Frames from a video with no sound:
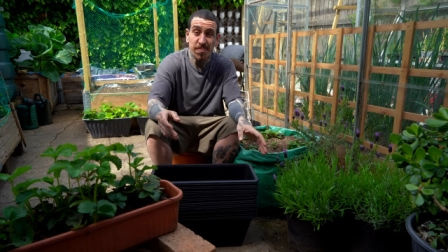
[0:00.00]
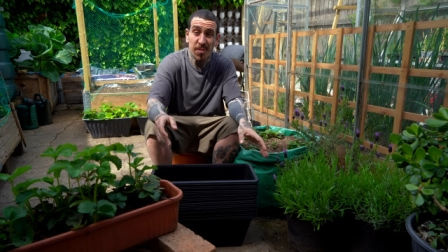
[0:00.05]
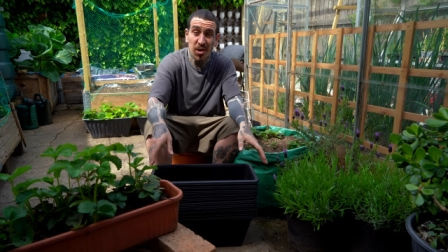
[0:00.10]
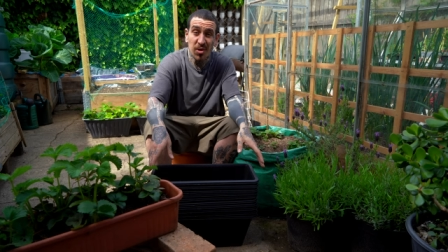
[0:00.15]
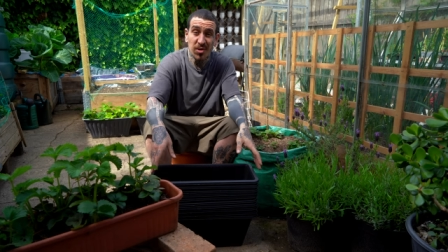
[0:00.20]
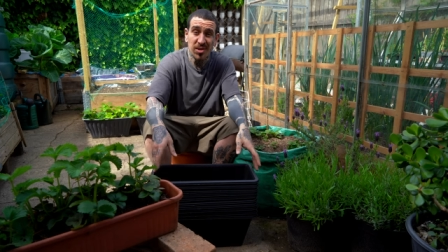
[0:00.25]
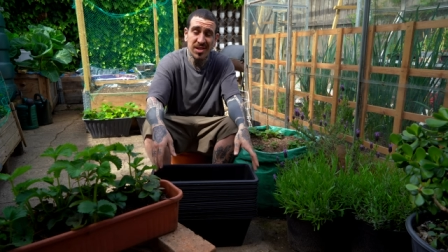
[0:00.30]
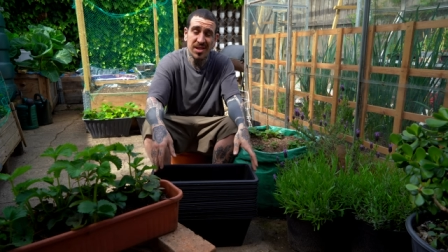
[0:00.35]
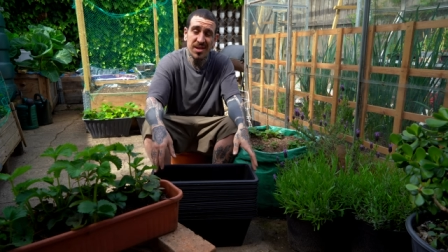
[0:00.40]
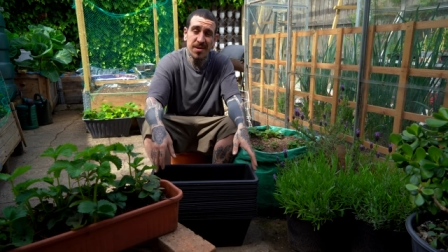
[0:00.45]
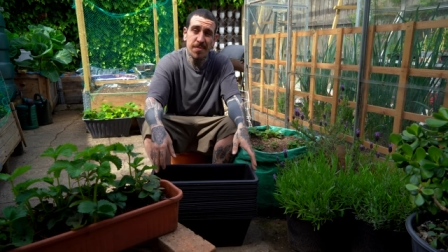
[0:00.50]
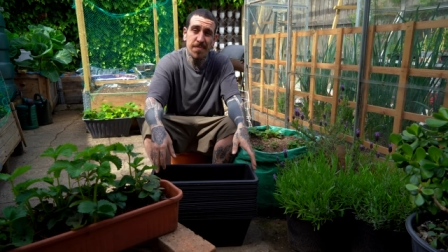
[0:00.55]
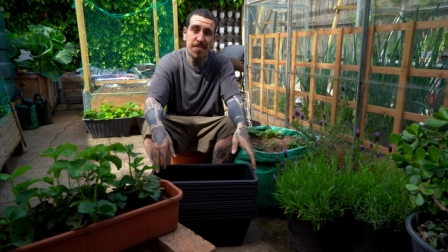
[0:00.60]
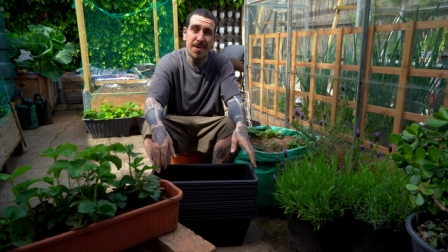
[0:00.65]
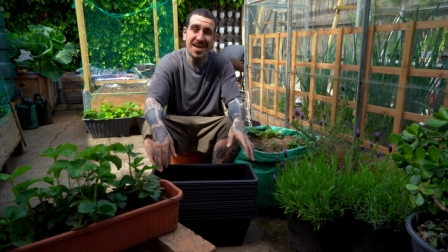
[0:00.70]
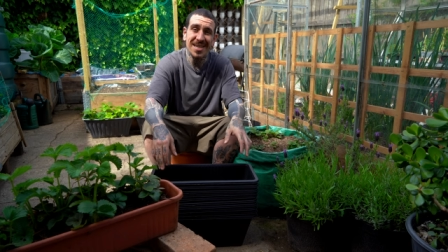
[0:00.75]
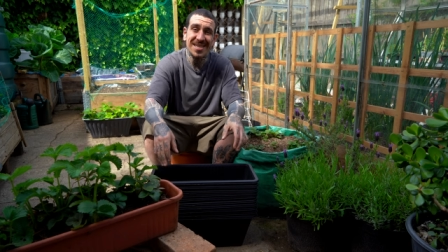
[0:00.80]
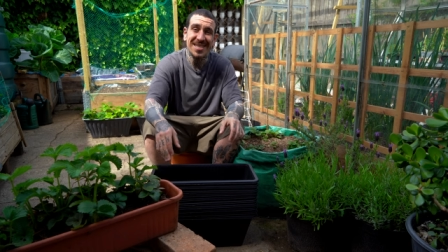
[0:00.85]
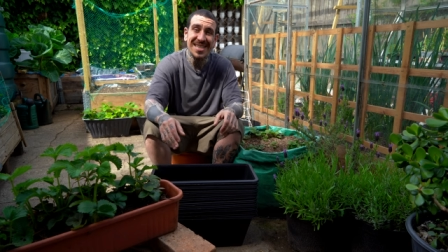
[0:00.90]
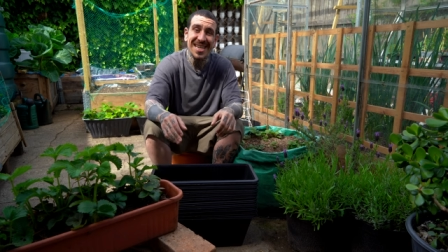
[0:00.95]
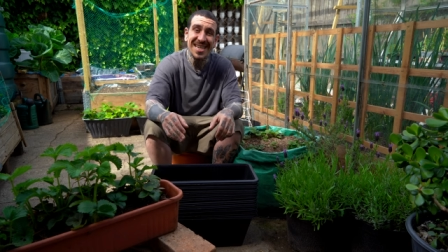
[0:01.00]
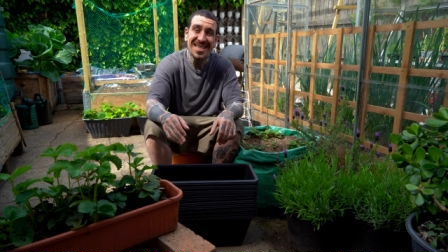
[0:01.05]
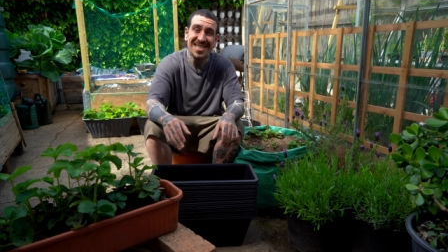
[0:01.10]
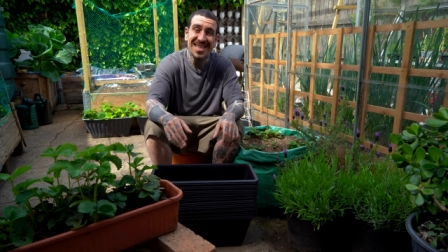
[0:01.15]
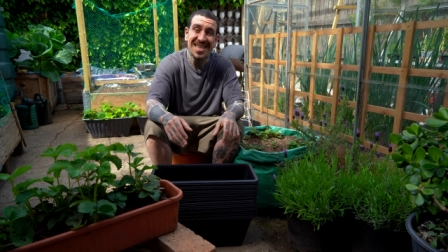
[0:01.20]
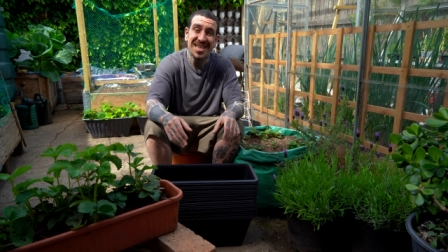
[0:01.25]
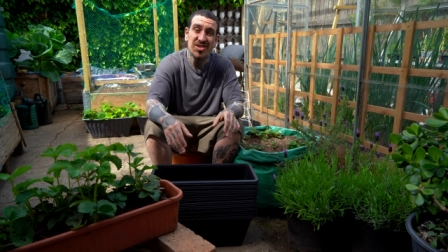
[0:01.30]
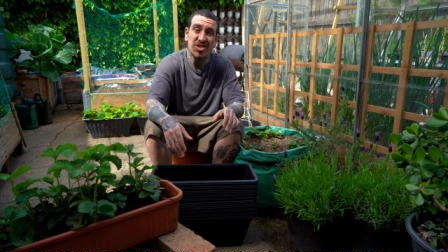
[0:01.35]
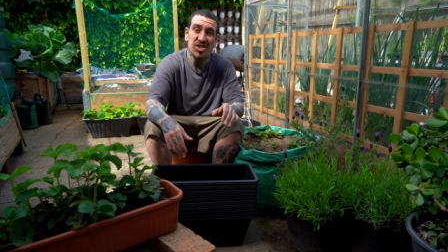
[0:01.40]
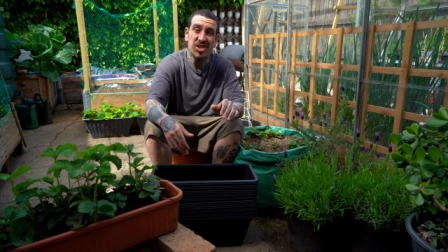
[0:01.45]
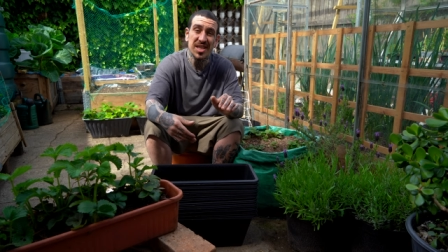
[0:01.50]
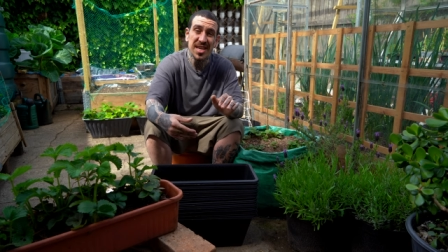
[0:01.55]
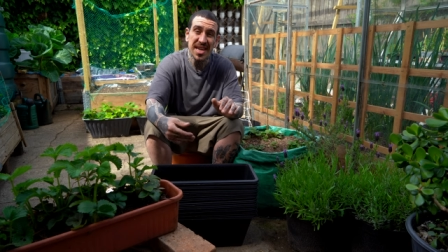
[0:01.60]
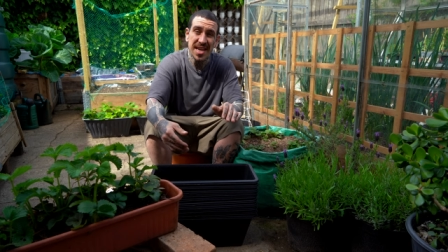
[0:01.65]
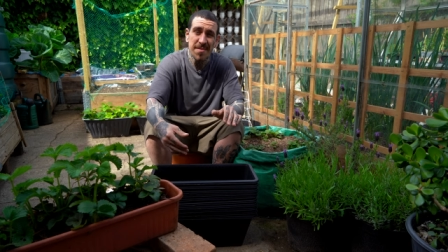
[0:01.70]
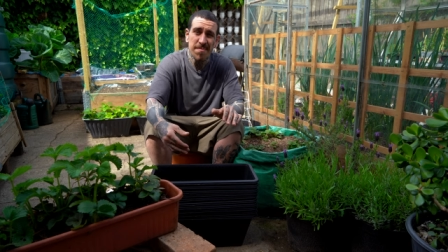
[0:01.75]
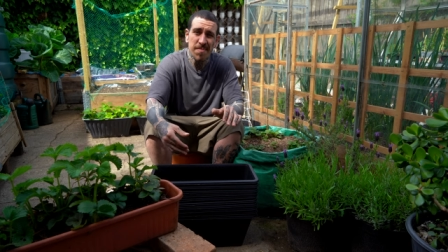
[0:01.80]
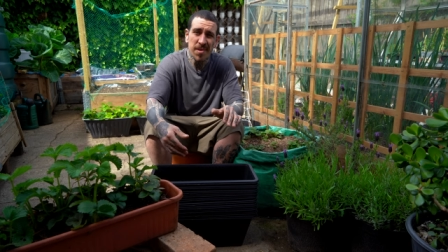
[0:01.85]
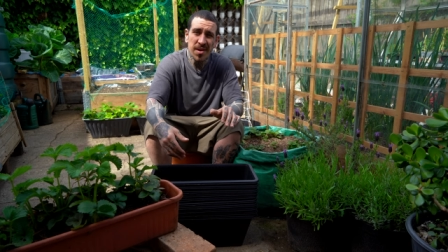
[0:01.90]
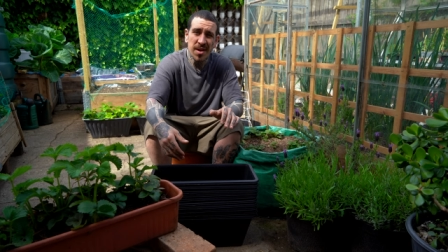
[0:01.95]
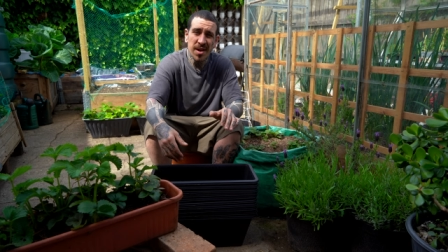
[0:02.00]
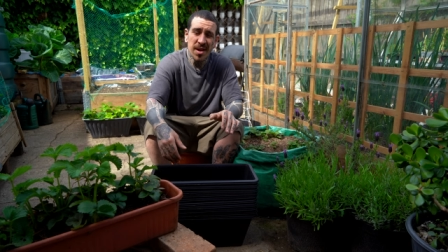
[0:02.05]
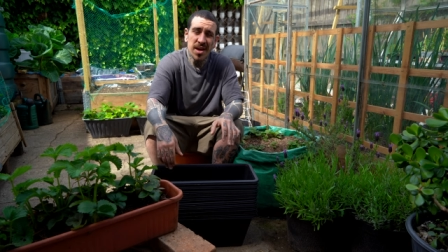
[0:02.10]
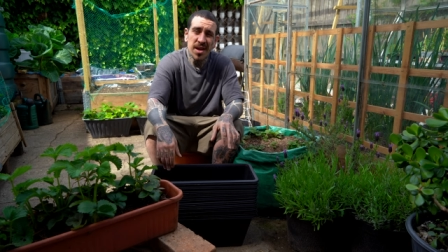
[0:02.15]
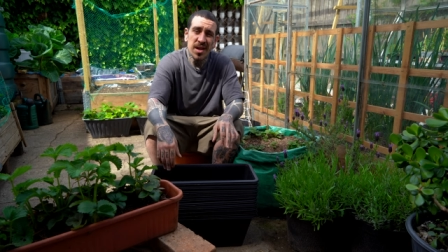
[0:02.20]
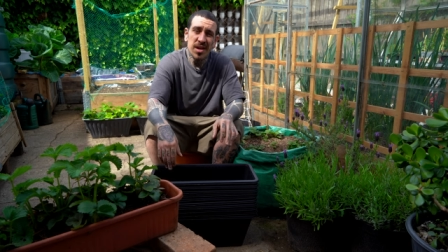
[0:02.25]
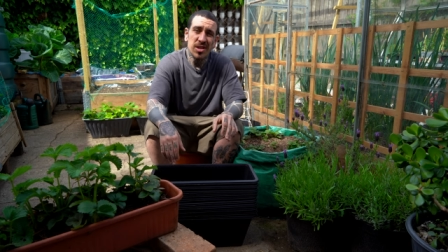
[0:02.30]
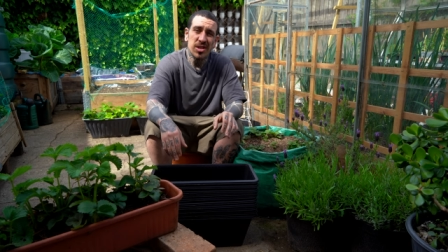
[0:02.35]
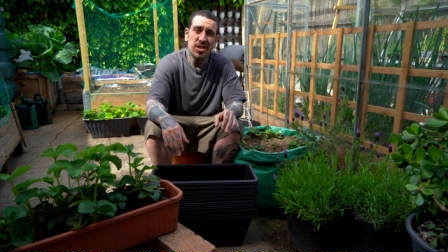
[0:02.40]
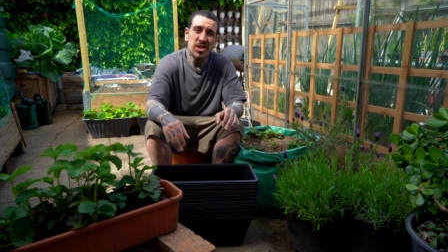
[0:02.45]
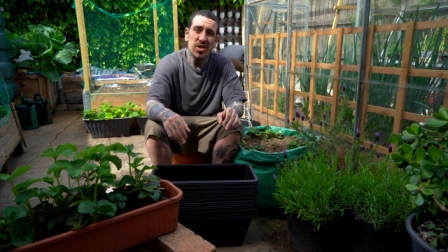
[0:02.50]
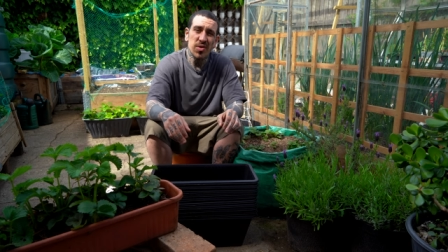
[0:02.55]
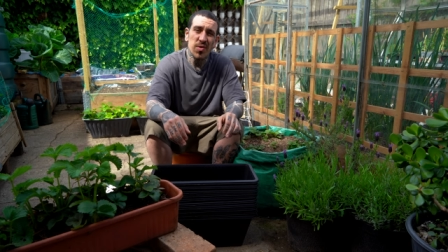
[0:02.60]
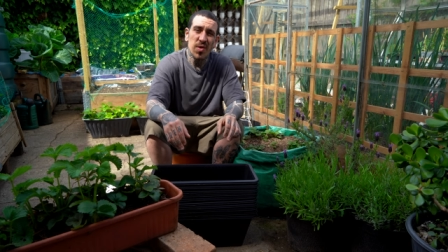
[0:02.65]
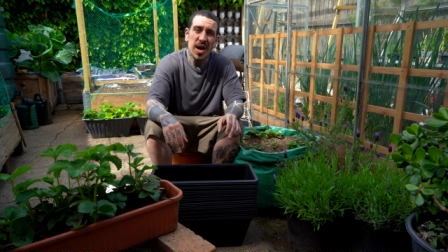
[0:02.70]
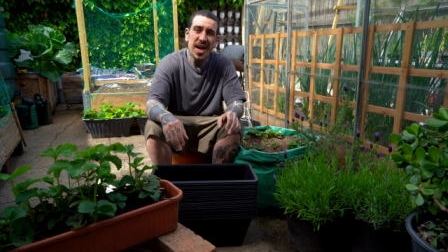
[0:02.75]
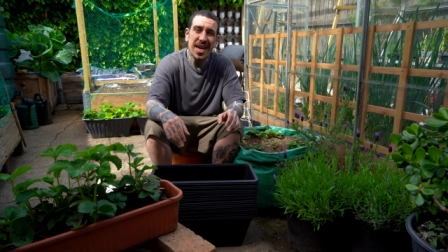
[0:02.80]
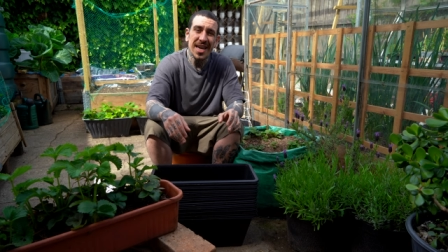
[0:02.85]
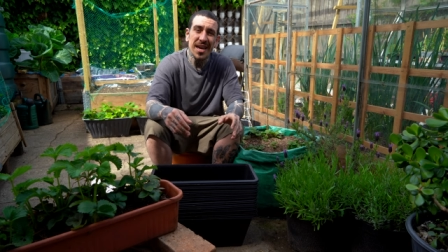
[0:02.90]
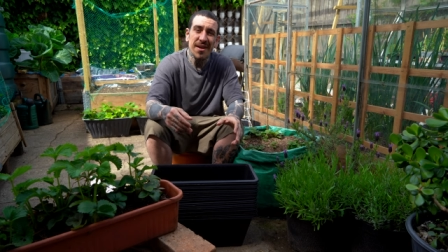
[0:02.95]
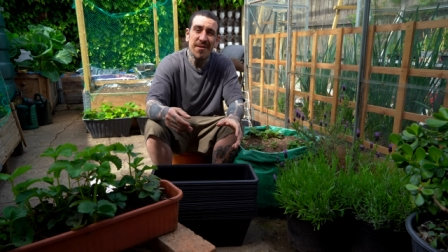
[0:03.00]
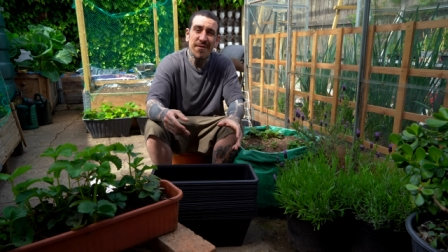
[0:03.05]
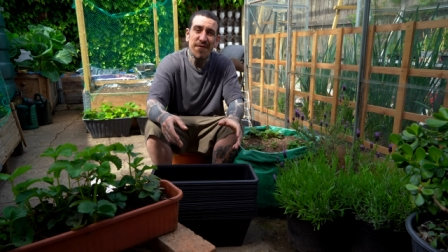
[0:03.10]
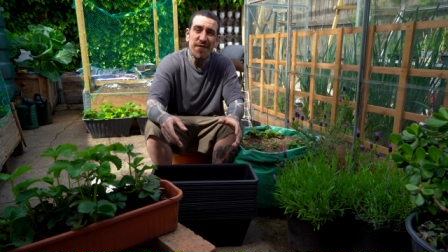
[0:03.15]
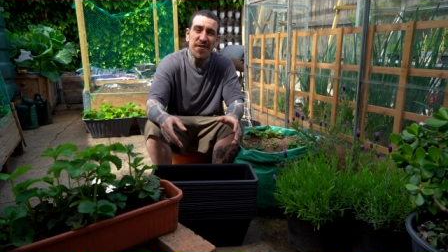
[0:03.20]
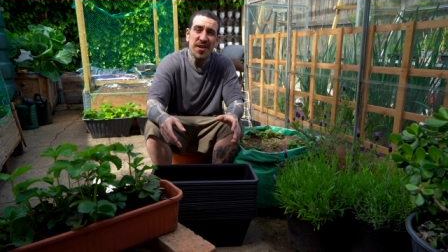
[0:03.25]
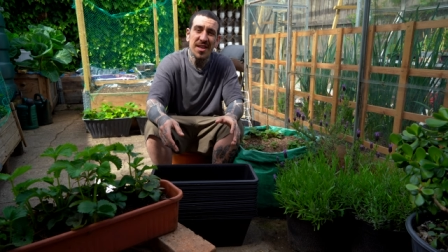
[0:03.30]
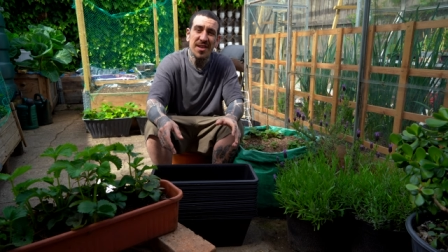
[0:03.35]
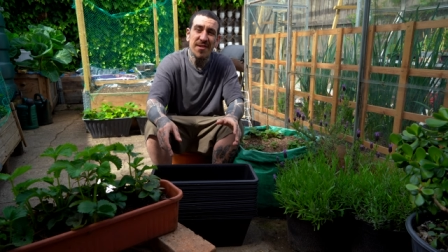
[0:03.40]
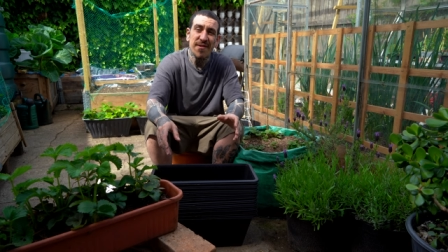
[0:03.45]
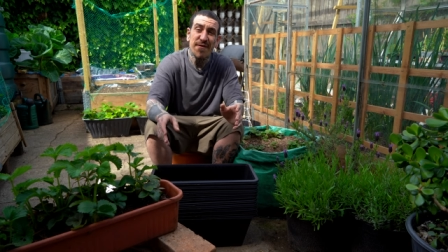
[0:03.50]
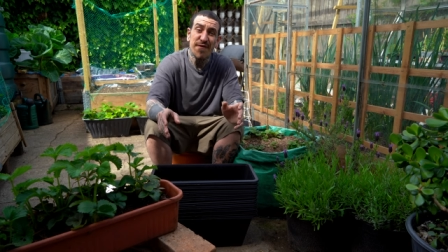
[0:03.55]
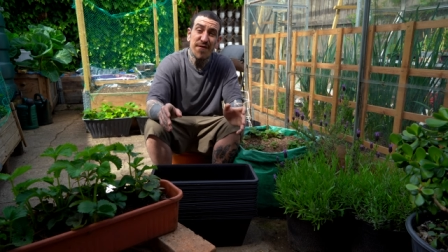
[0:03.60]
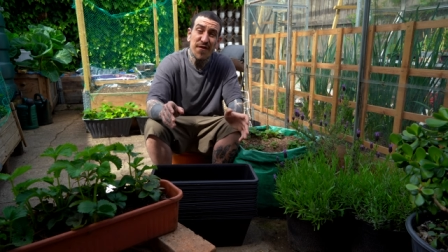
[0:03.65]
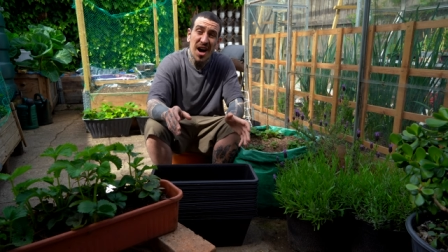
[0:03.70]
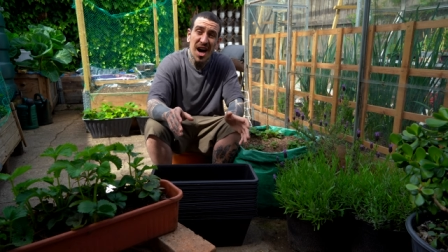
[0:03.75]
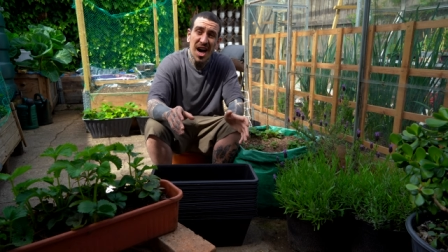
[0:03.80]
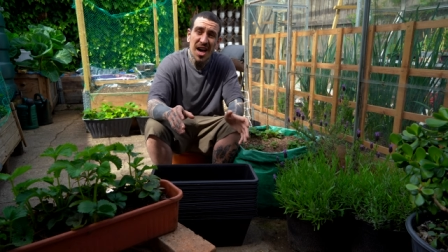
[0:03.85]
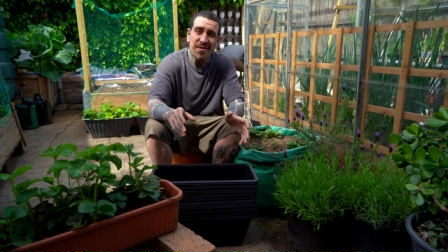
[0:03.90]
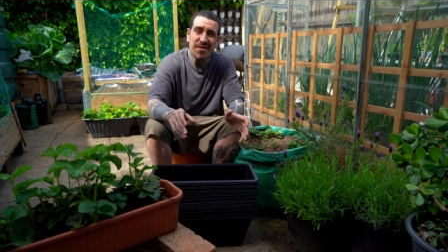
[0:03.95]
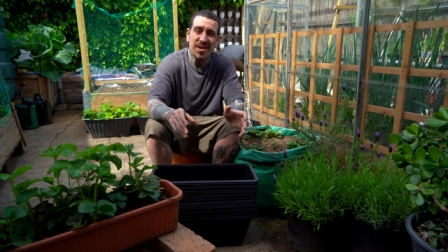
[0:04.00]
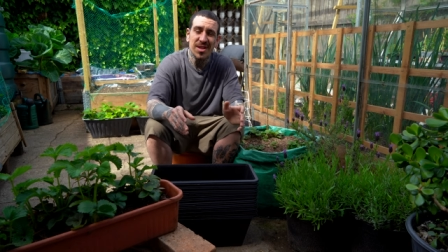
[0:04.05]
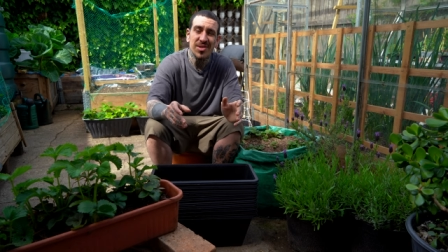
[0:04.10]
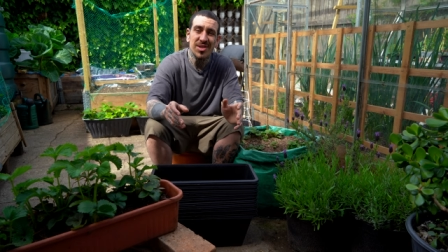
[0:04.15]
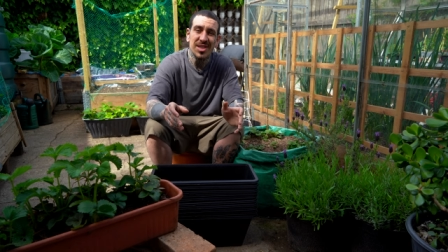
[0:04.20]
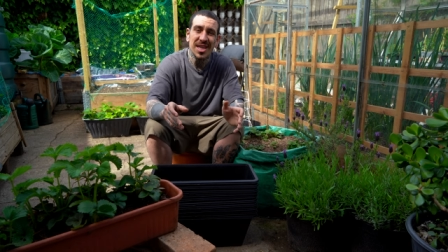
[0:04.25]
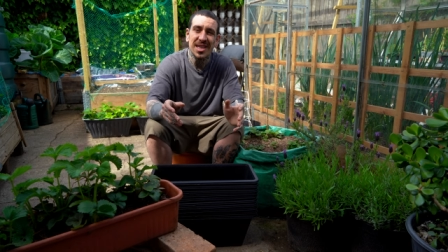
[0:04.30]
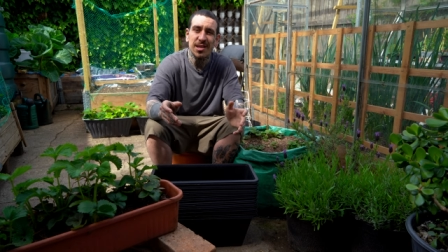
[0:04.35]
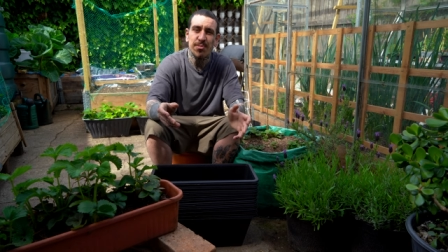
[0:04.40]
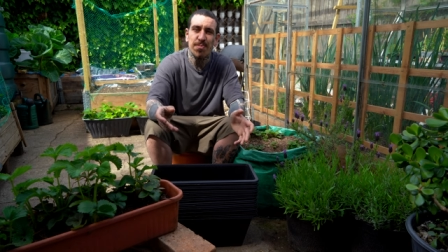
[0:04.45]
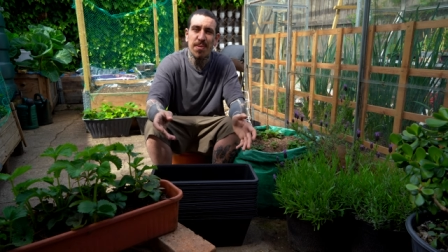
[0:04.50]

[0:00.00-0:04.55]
pots by six inch deep, so I can fit five to six